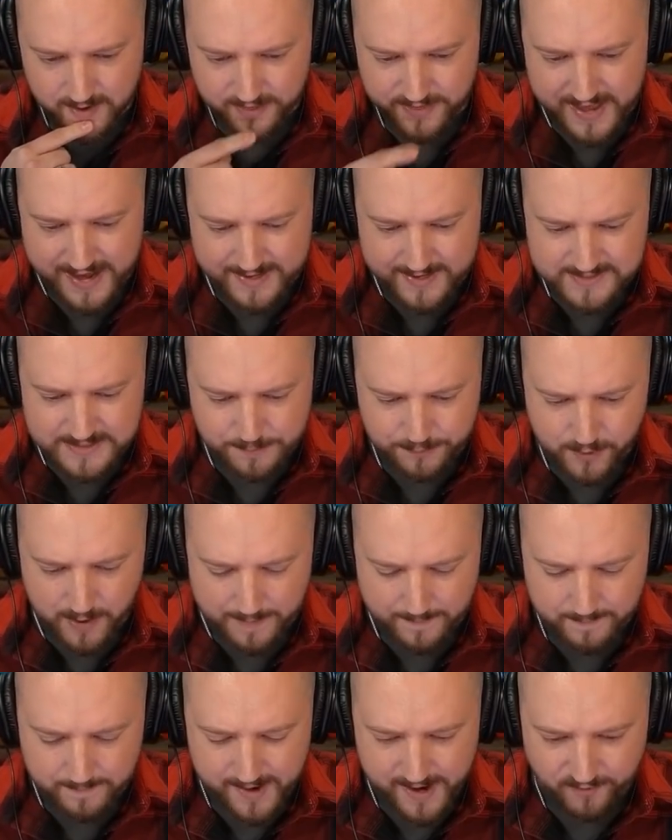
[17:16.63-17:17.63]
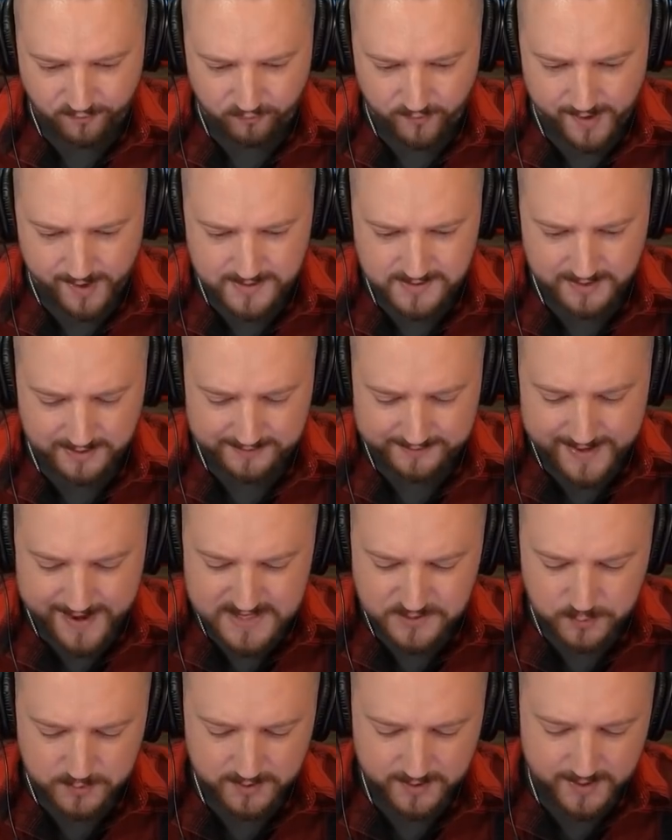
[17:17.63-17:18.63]
That is a problem, my friends.
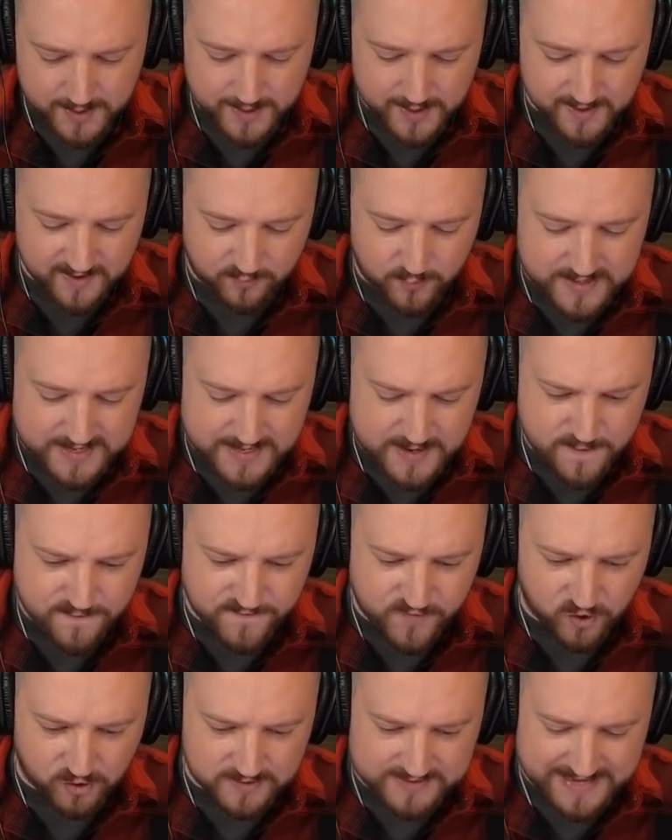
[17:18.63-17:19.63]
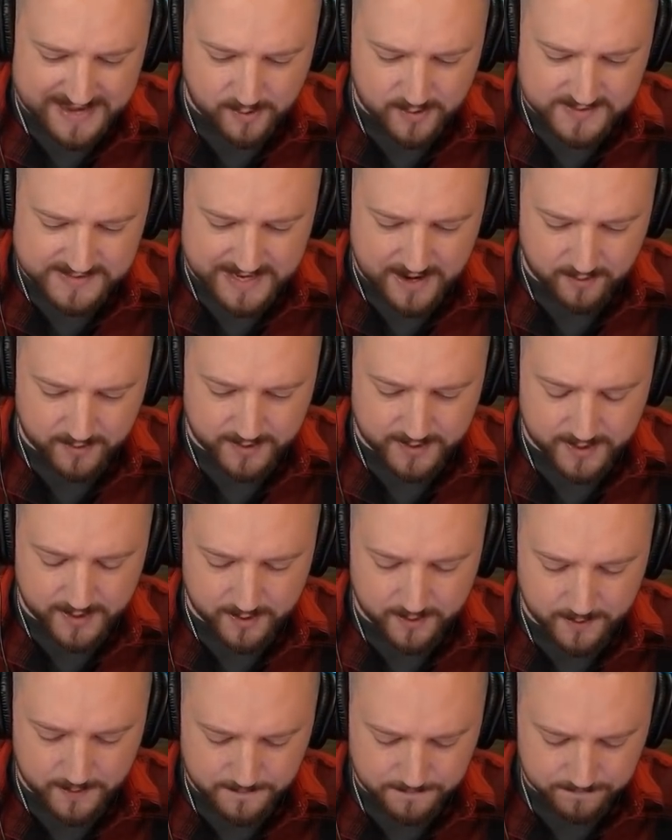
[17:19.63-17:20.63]
Unless, if we get Inferno Tower down
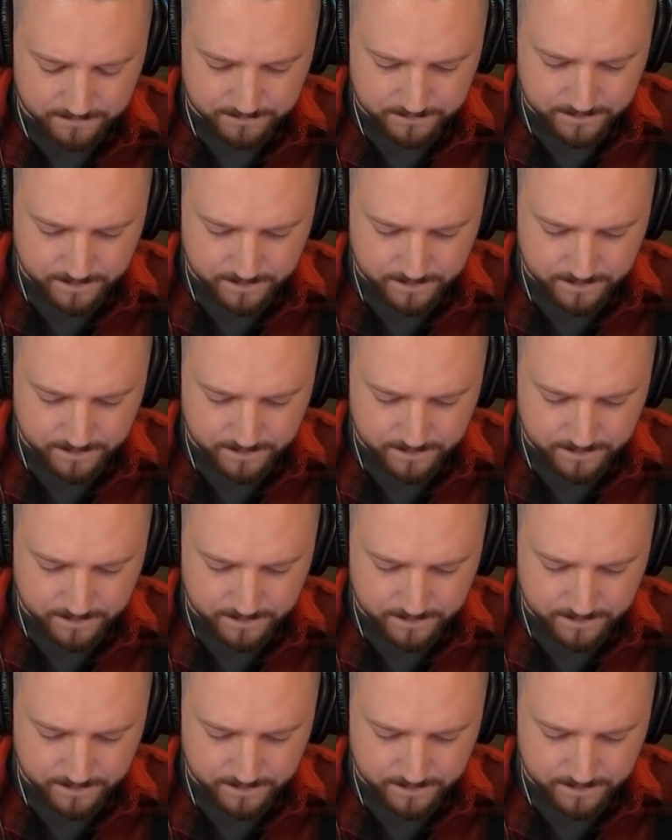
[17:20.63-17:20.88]
here,